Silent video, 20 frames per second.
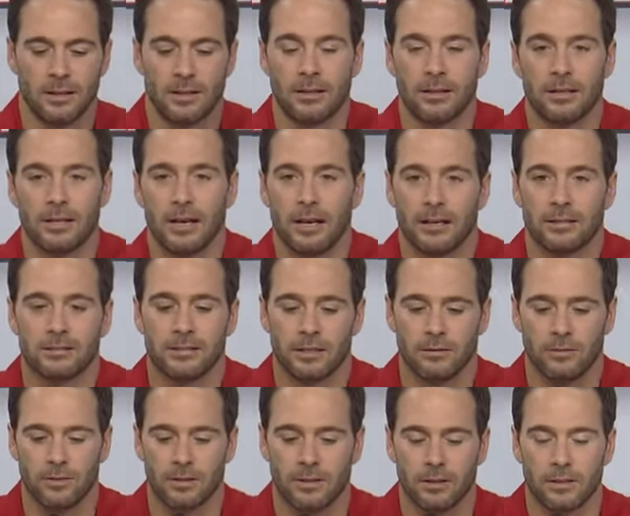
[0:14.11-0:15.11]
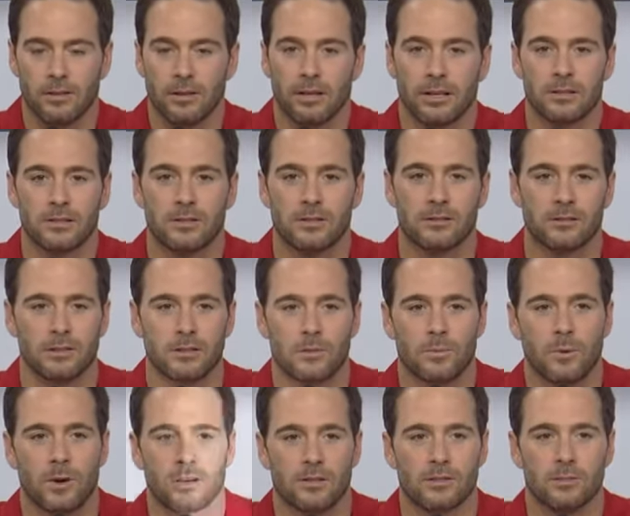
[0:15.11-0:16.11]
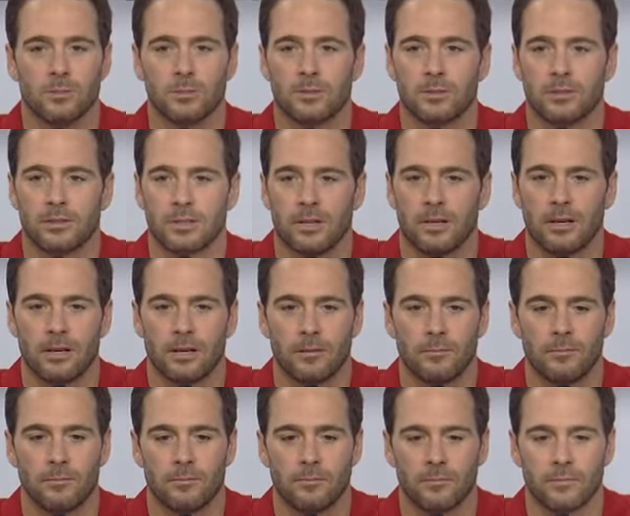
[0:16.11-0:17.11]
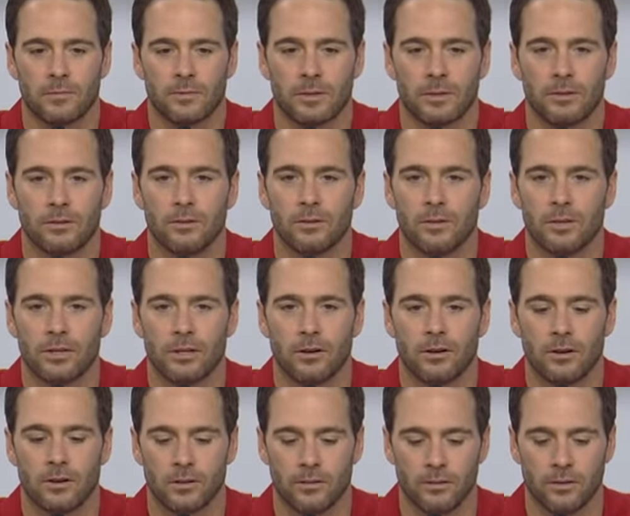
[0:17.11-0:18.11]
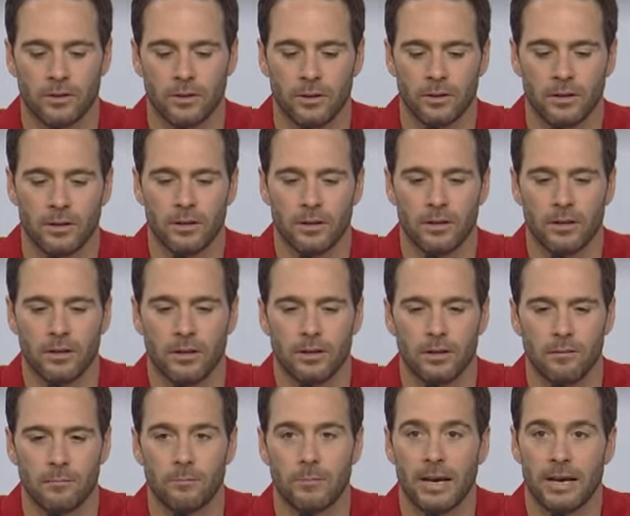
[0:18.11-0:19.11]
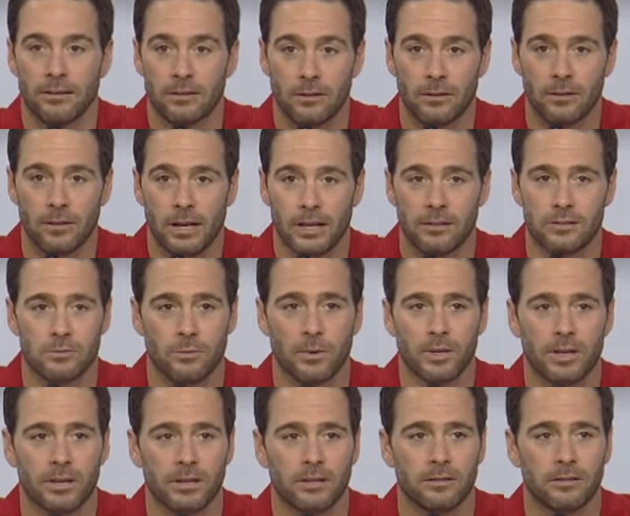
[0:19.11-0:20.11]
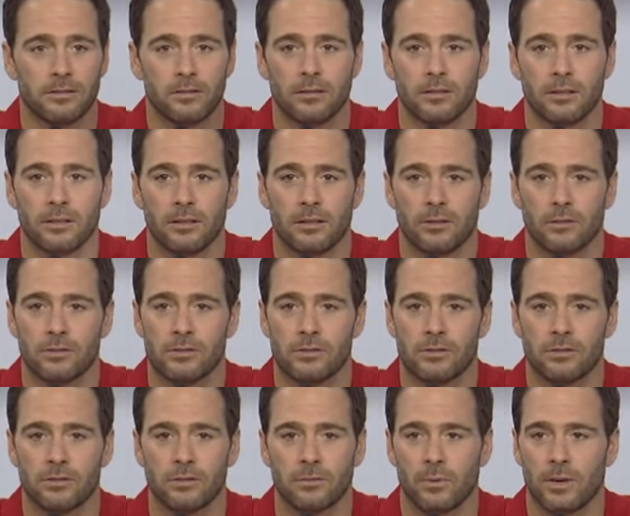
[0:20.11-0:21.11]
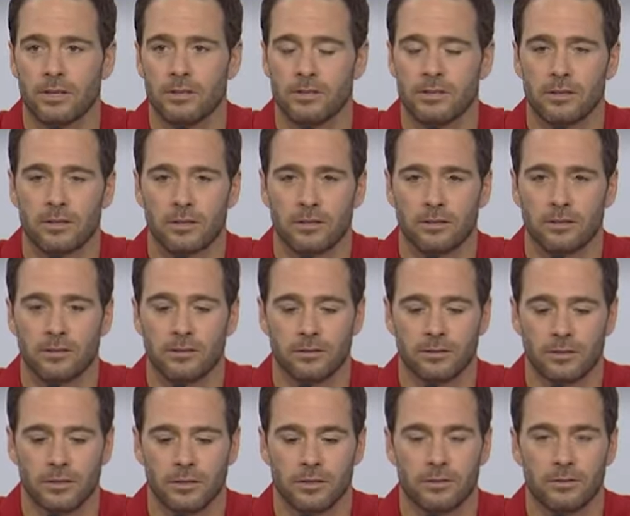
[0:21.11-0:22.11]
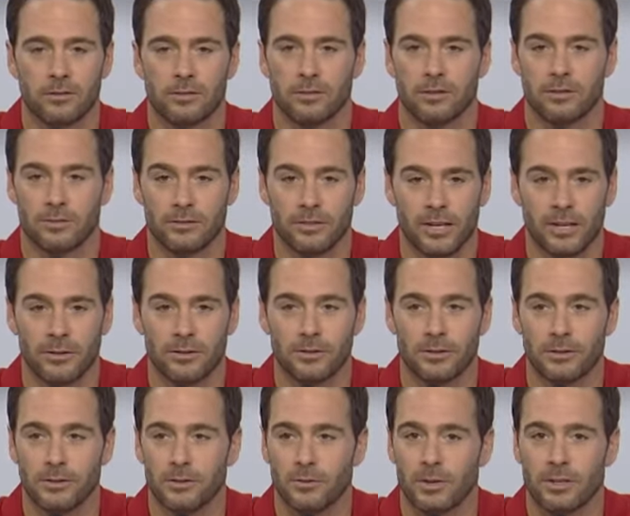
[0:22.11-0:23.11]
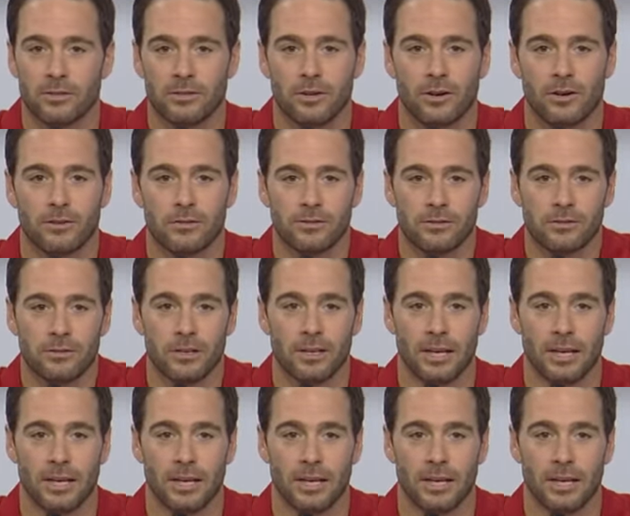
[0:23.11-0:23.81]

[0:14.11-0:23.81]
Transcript: Yeah, I definitely think it's it's possible. Um, you look at our um, bad luck last weekend. You know, there's still a race here, and, and there's still hard tires on these race cars, and